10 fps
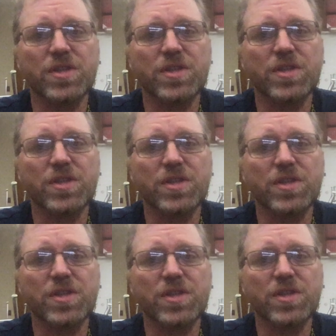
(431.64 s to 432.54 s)
All right,
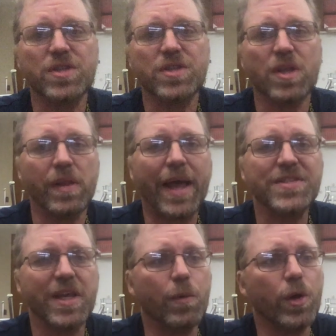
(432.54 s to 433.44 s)
there we go. Last
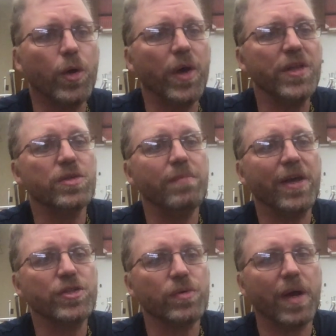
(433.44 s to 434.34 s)
thing we're going to
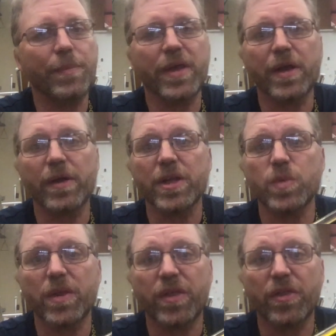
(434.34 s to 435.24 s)
measure up here is
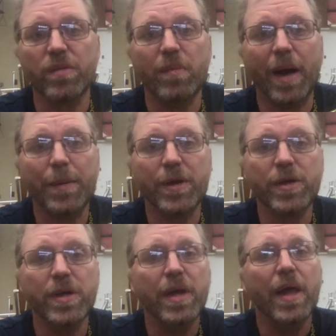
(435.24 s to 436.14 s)
with the thermometer.
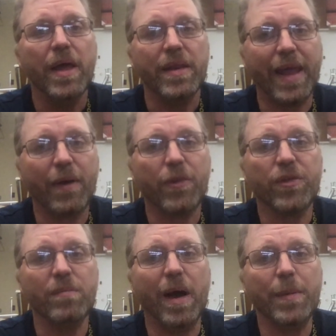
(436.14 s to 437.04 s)
Now, a
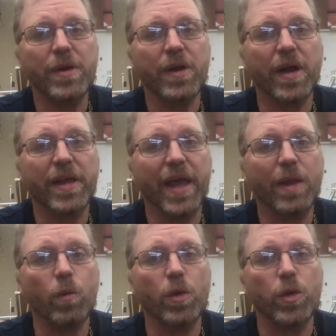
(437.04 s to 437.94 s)
thermometer,
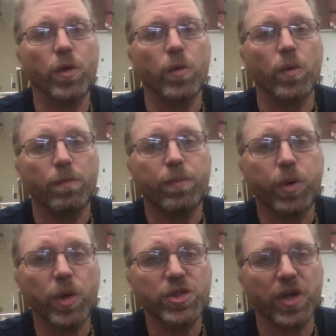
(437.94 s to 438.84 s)
again, when you
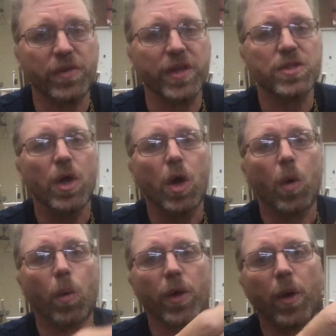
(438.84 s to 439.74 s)
push on these,
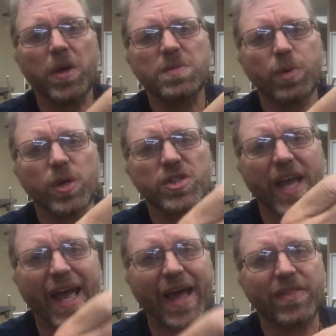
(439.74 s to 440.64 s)
we always push
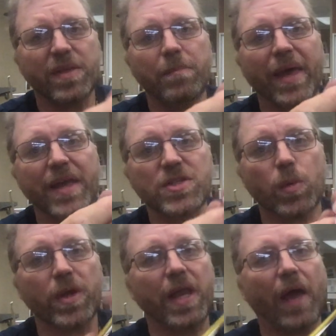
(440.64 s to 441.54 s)
at the base.
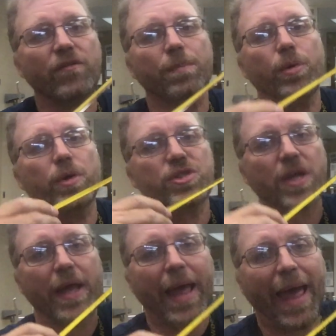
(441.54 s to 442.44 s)
We never push
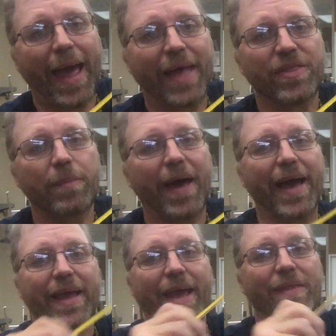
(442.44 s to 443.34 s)
at the
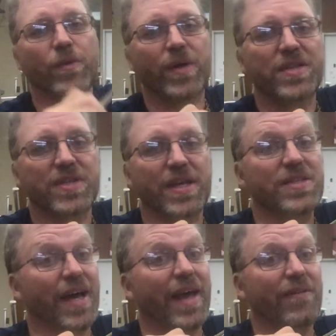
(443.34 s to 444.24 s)
back. And the reason is
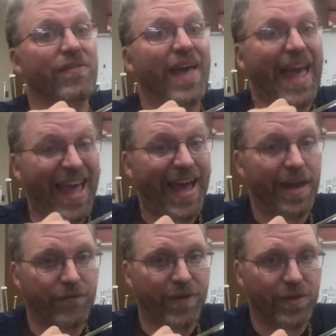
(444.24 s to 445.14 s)
I've had
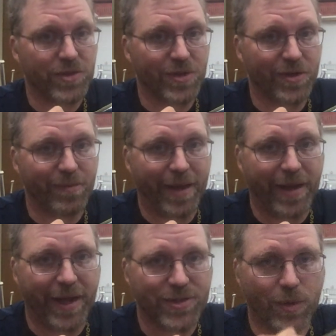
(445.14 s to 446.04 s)
a fellow student of mine in
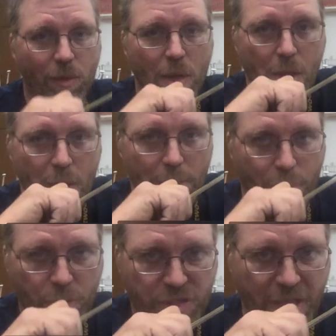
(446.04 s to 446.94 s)
high school
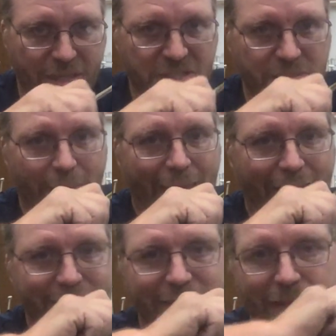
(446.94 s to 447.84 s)
push it, it
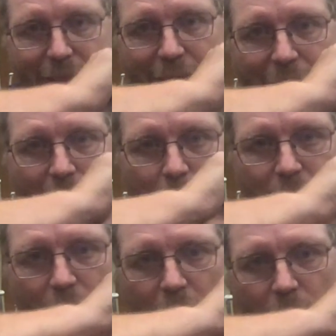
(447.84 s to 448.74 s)
smacked, and
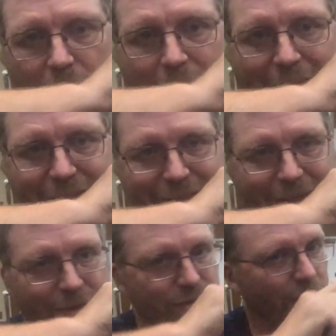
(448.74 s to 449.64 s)
went all the way back
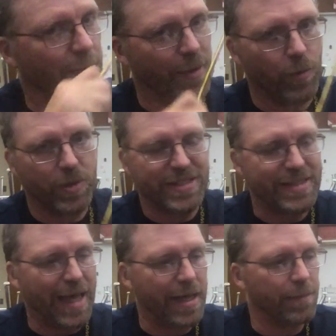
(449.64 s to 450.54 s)
down his arm. It was
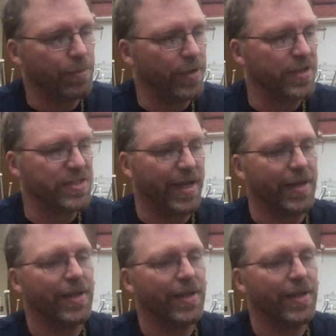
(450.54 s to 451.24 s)
not a pretty sight.